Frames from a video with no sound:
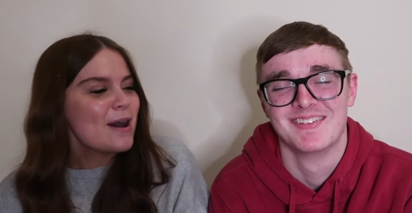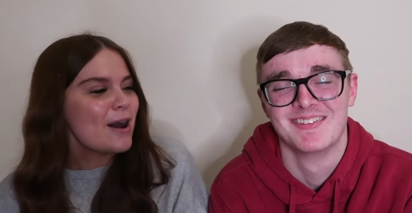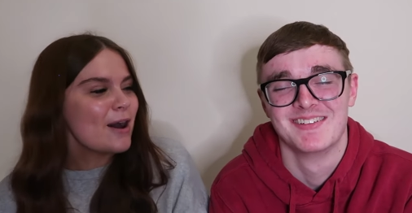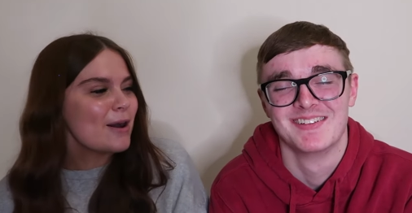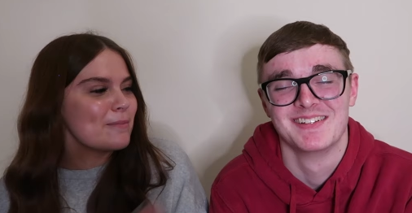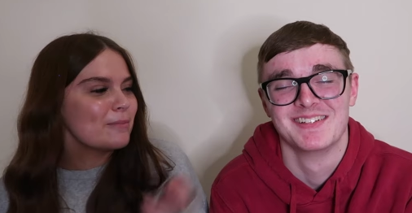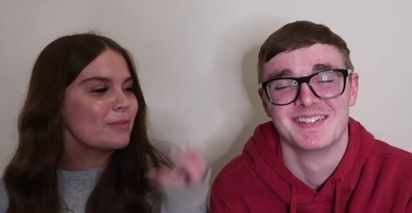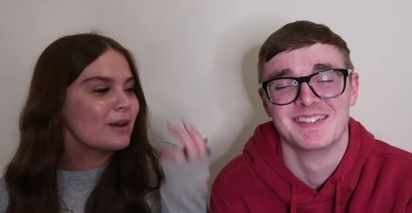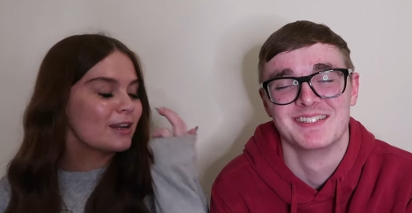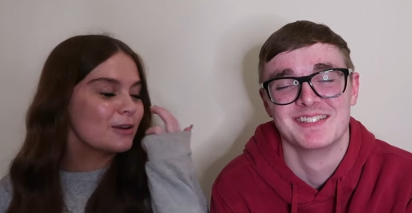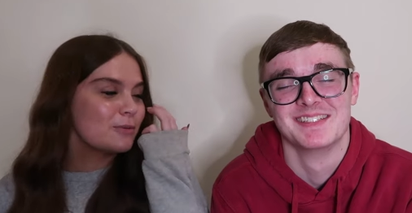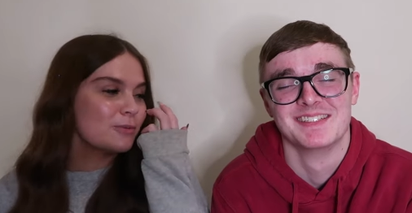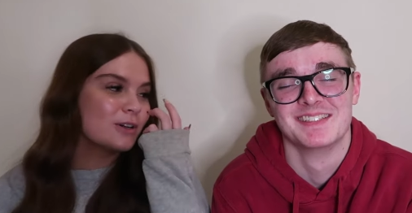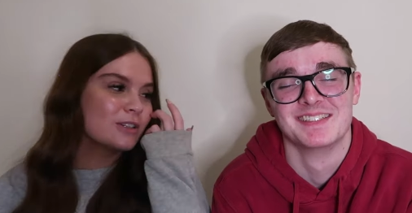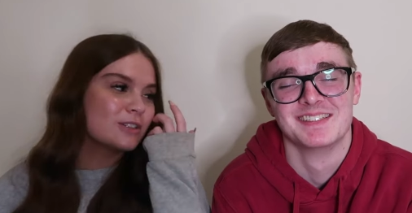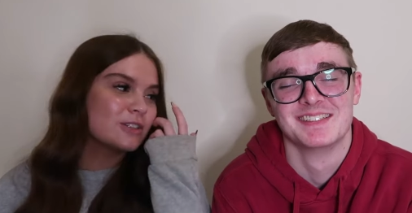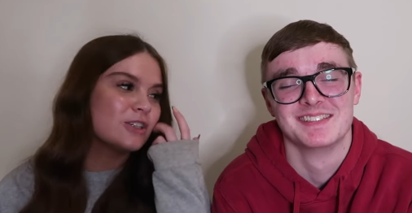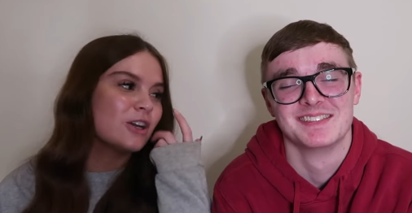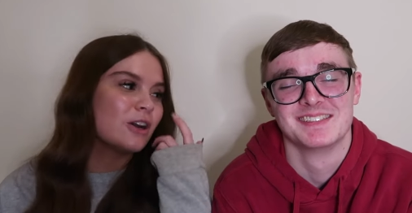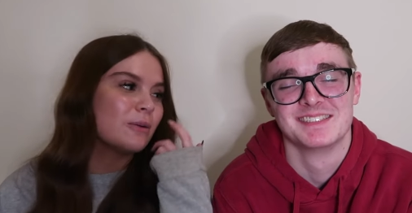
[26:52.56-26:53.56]
Speaker 1: um, and it
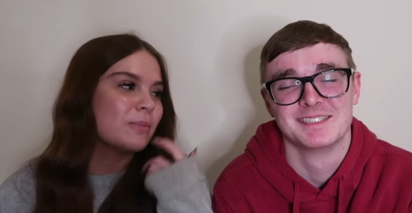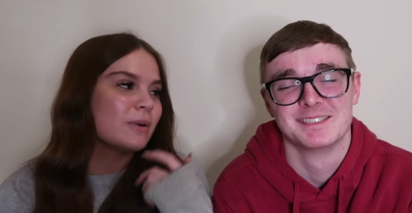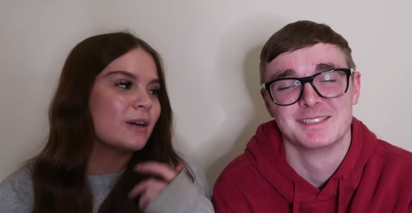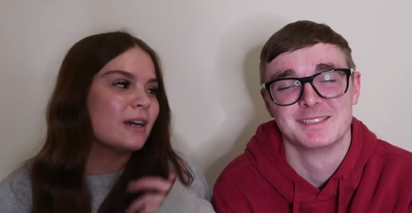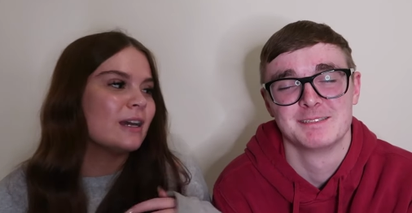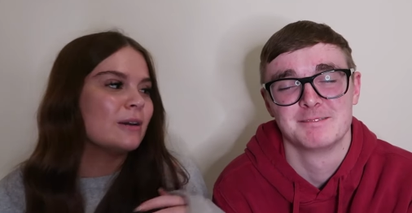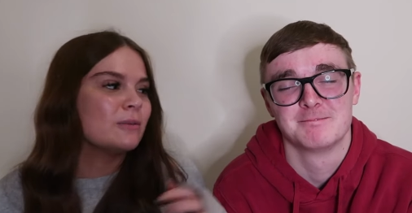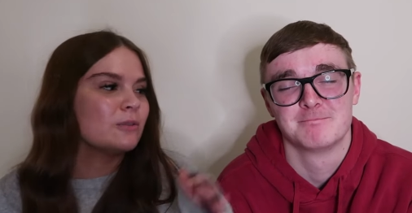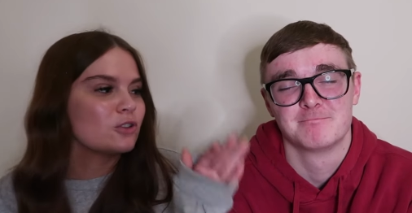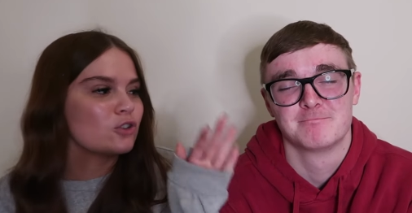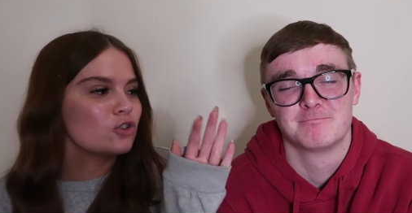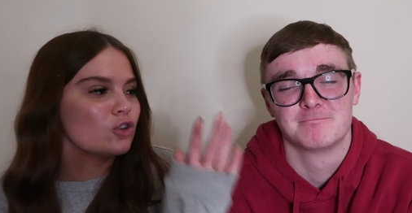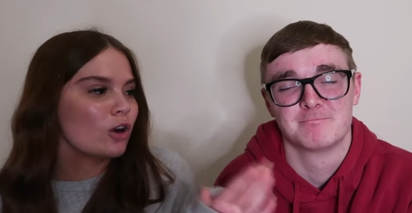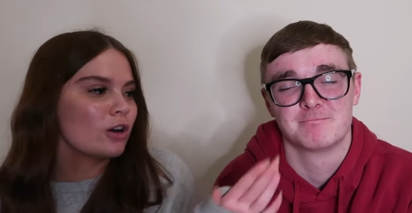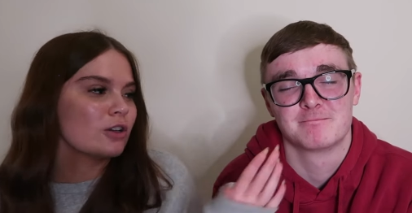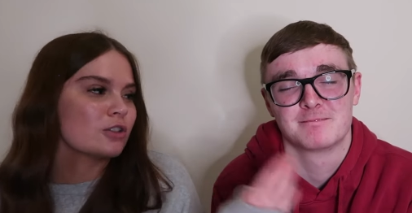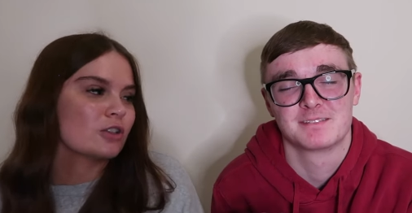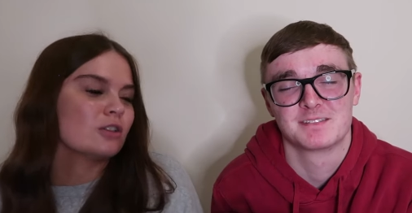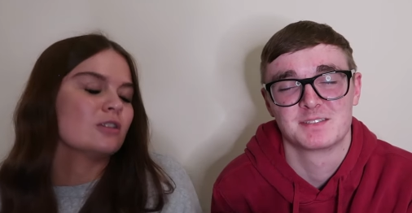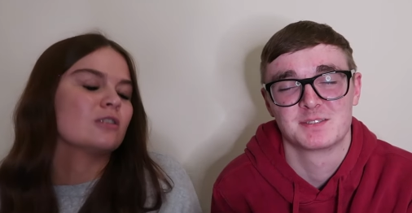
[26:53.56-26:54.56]
was good, but it was
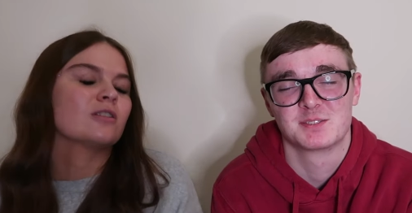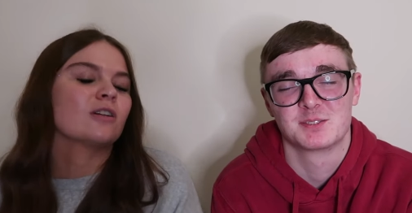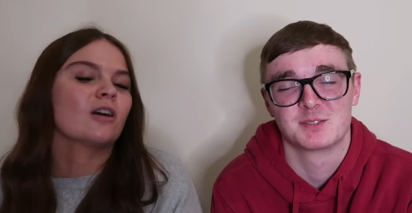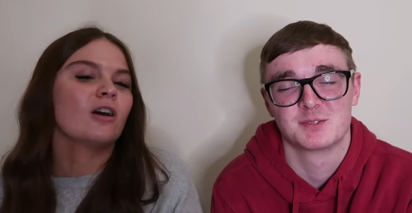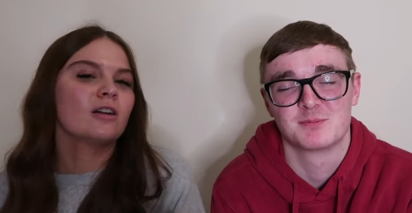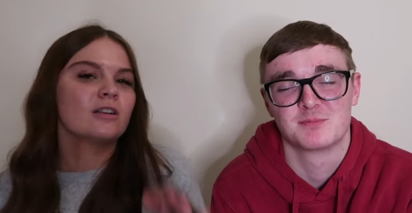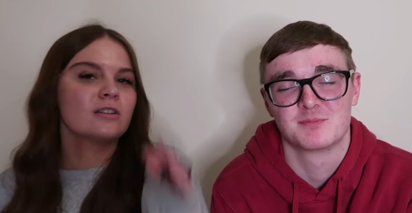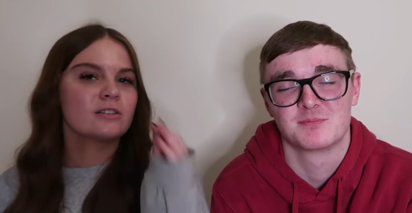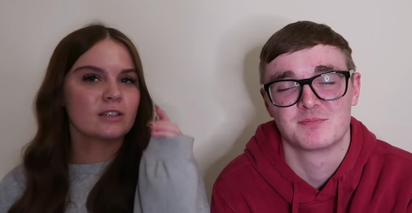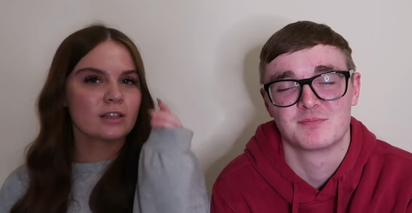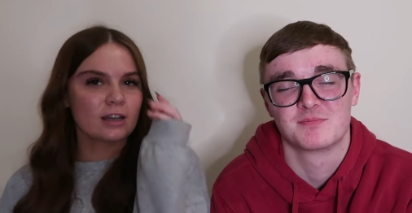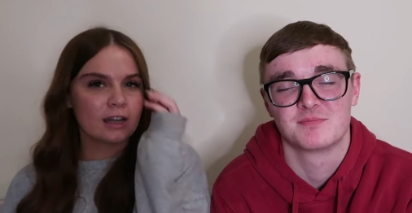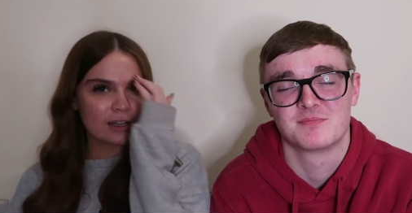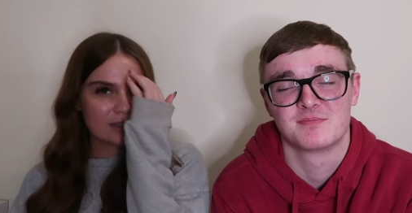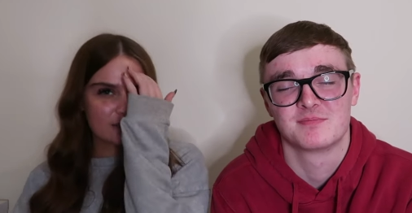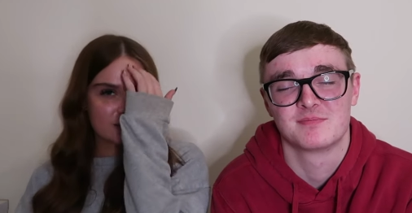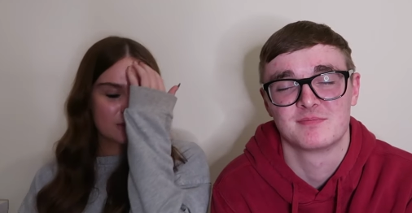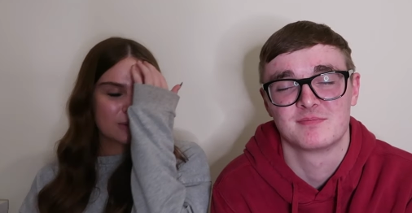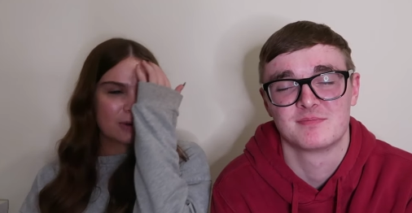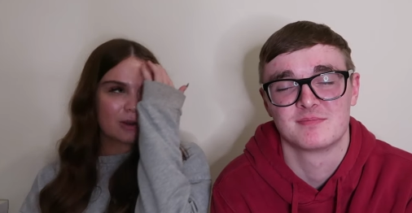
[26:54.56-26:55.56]
not as good as the Guardians of the
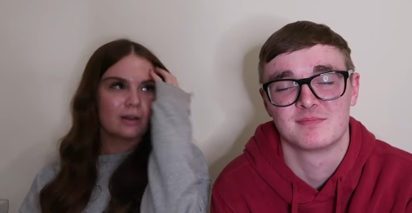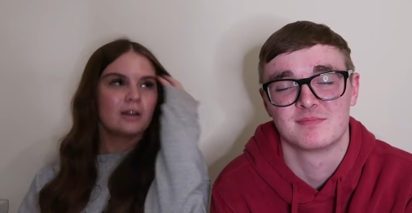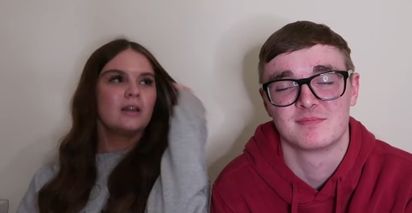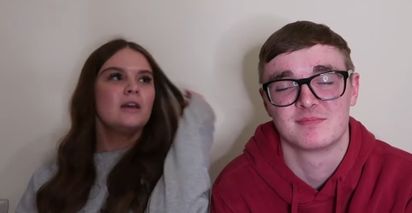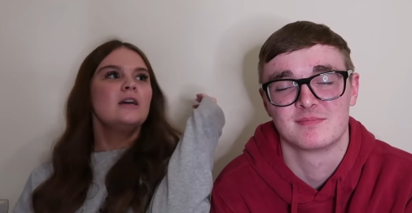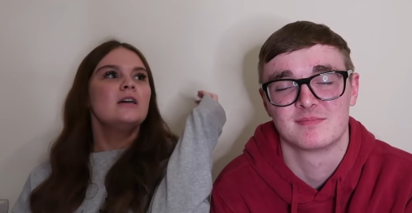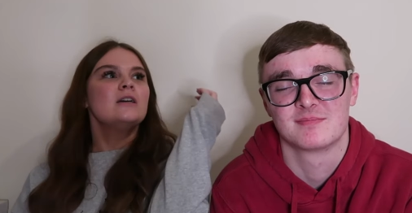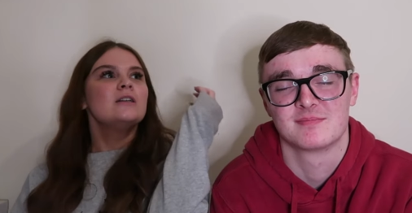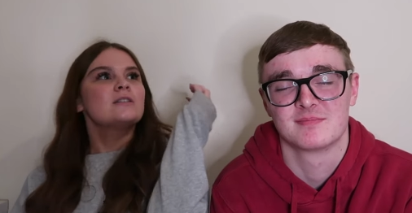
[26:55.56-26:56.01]
Galaxy one.